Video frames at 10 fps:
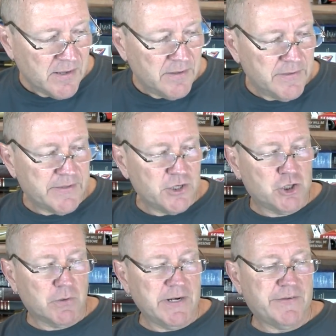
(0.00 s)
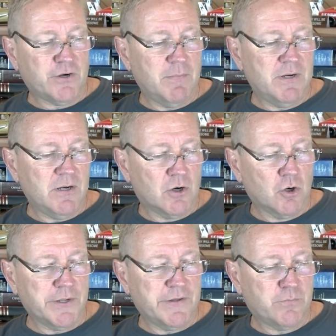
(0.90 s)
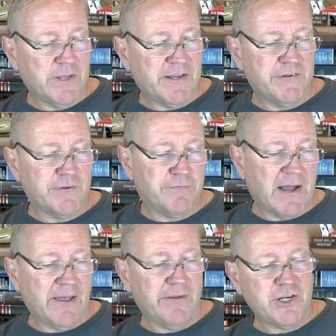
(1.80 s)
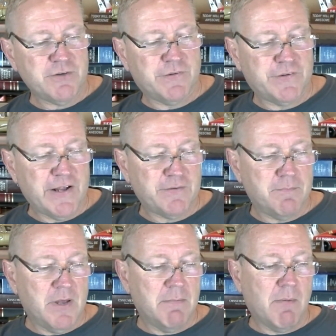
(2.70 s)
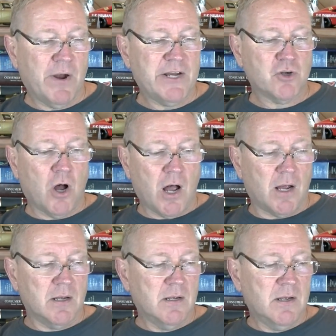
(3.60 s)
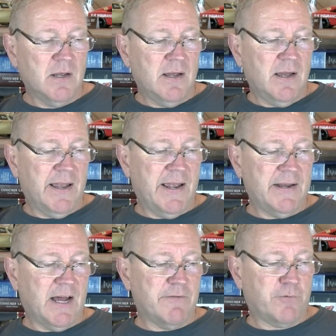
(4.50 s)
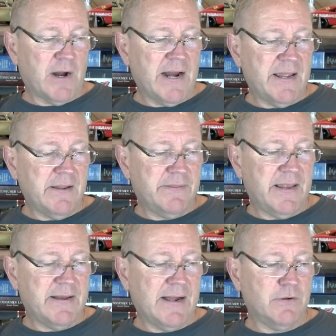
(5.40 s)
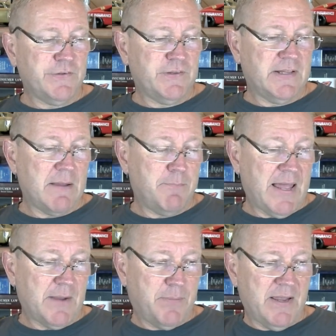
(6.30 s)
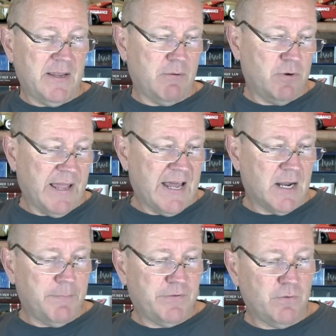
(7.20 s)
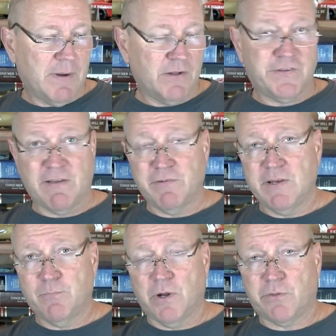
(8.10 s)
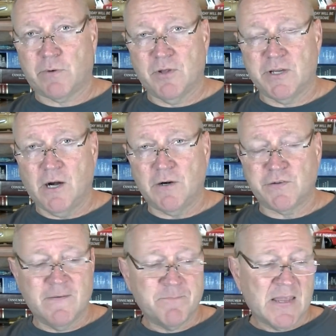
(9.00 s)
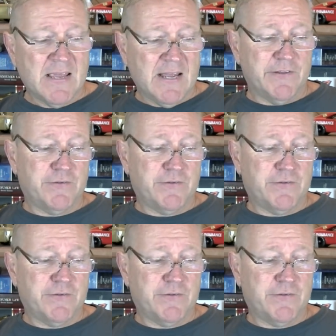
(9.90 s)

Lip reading: that the jury determined earlier this week is a violation of the state's minimum wage law. And on Friday, they announced that back pay would add up to about $17.3 million. And